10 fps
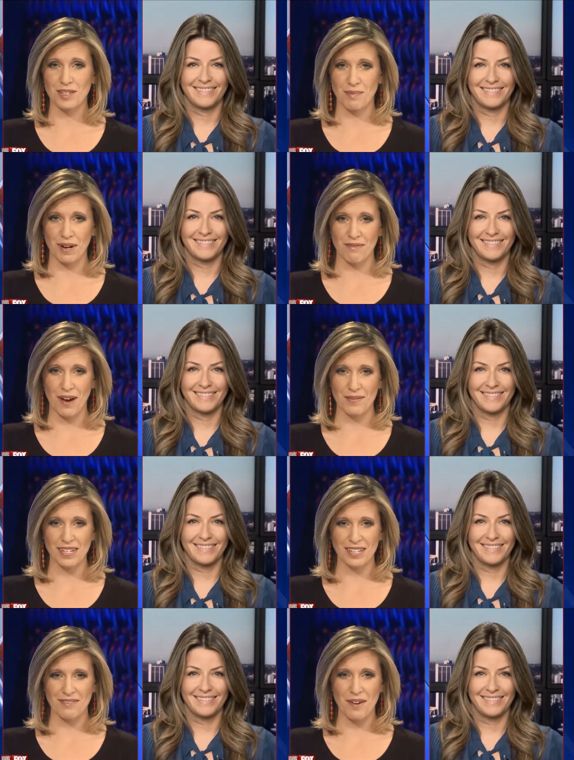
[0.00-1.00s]
Speaker 1: Sabrina Fabi.
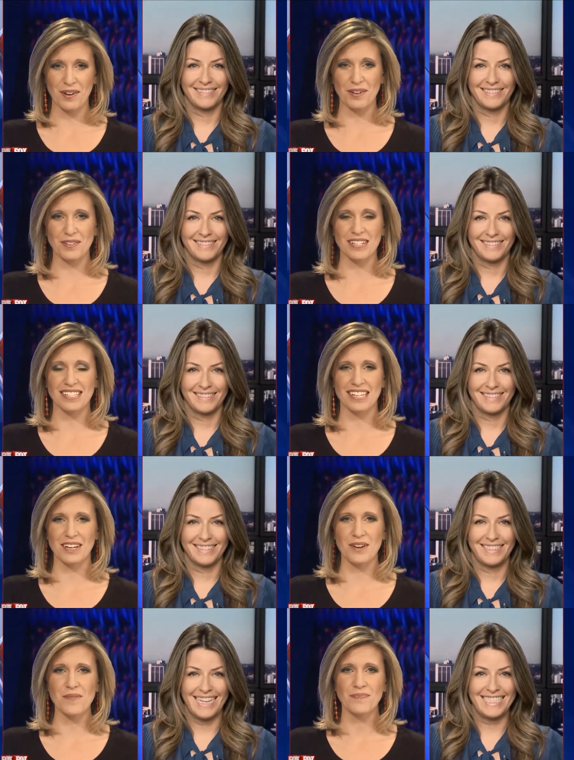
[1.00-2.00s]
Dr. Fabi, always great to see
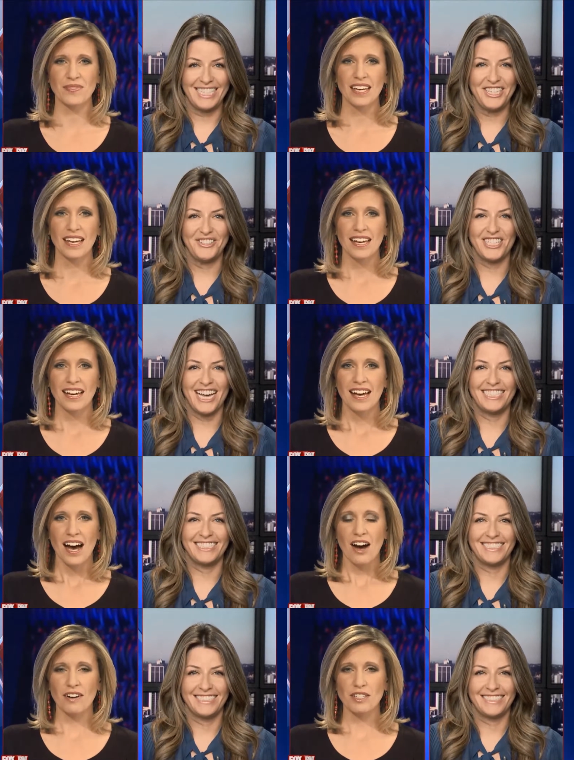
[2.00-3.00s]
you. Nice seeing you,
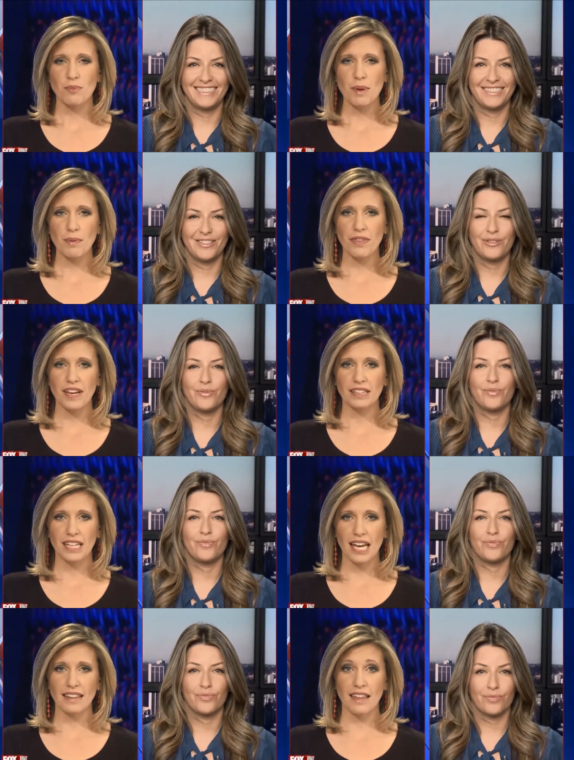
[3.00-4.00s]
Jen. All right, so people think
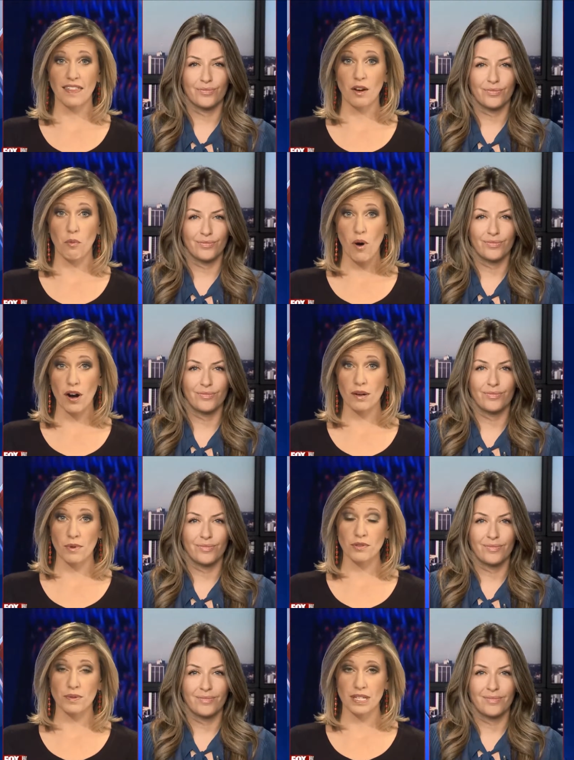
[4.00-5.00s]
lead, they think water
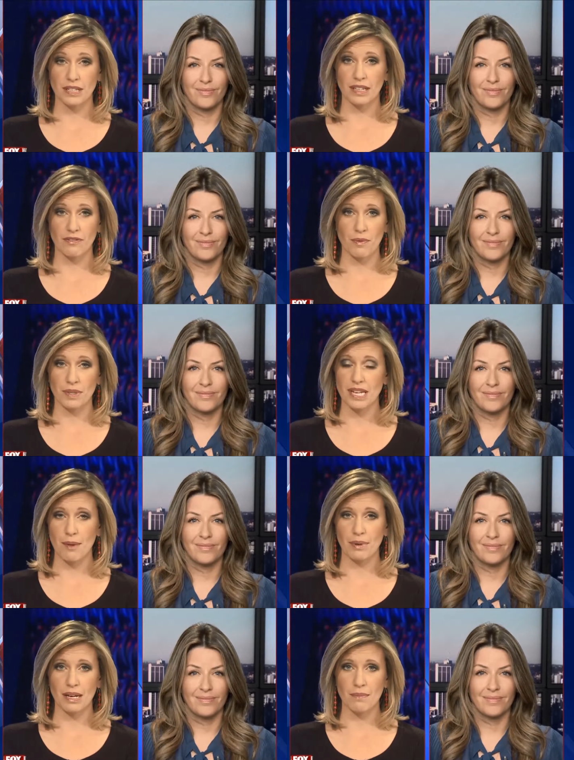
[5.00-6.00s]
most recently from what's
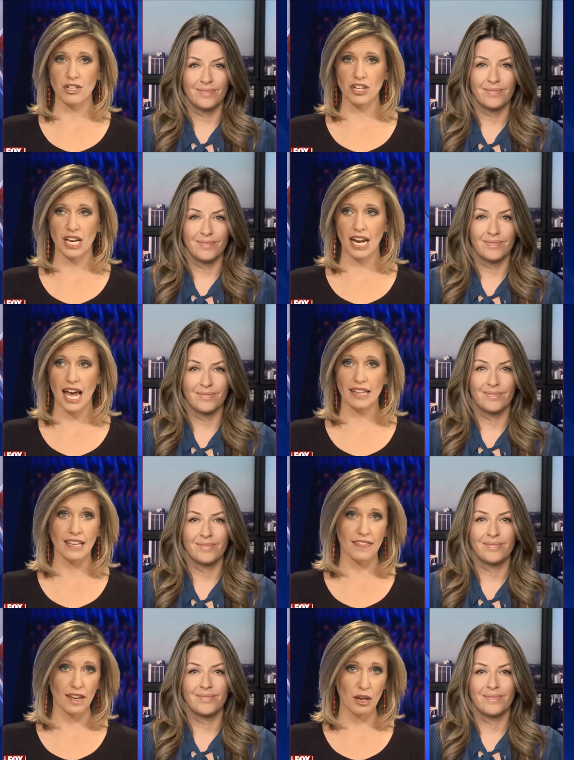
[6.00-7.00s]
happening in Michigan,
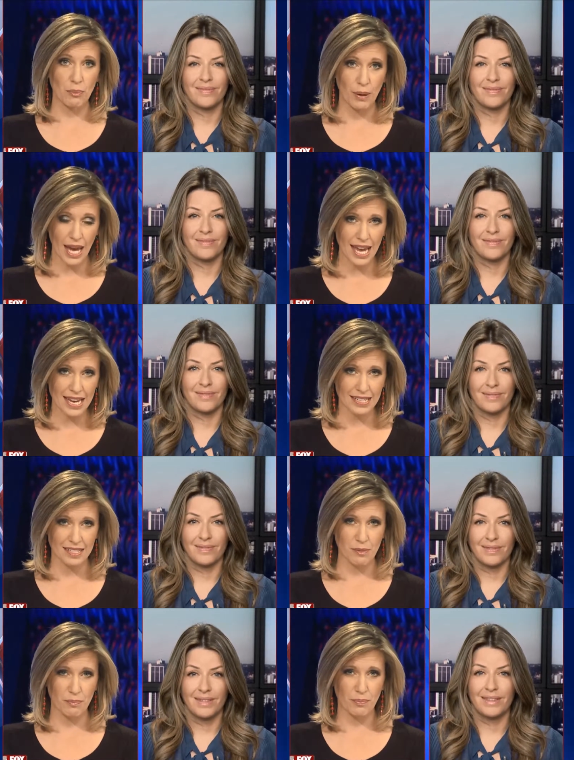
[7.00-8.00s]
and they think
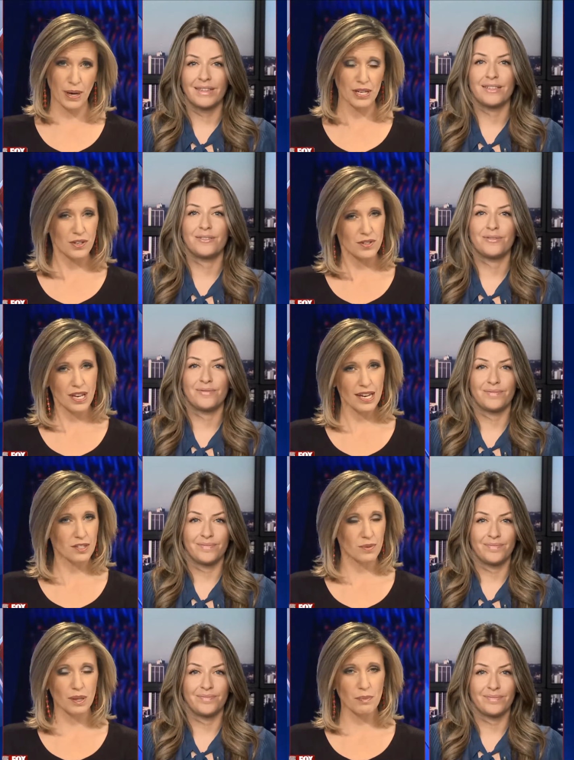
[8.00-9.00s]
paint, but you're
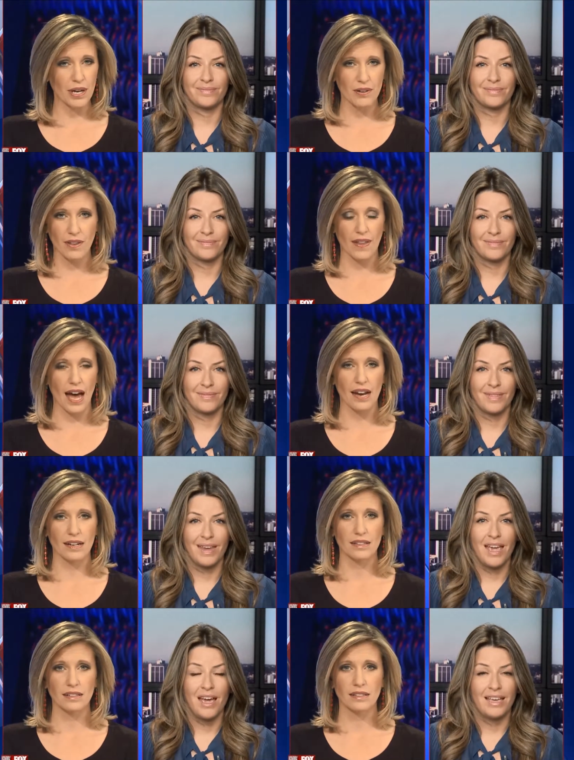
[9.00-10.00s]
saying it's really bigger than
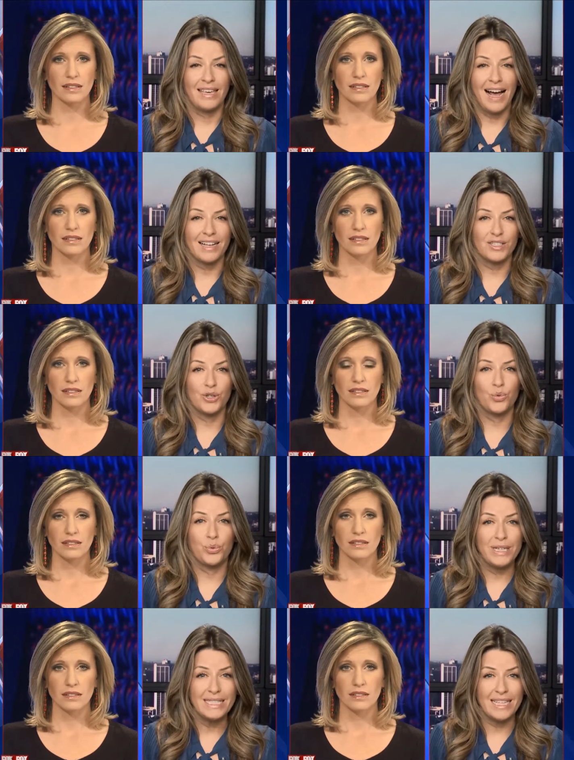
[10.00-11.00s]
that.
Speaker 2: Yes, yeah, so
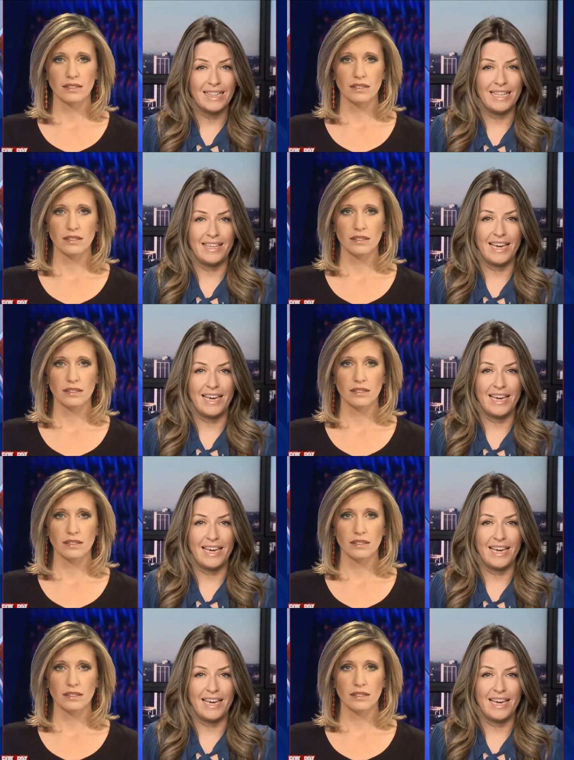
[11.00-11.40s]
recently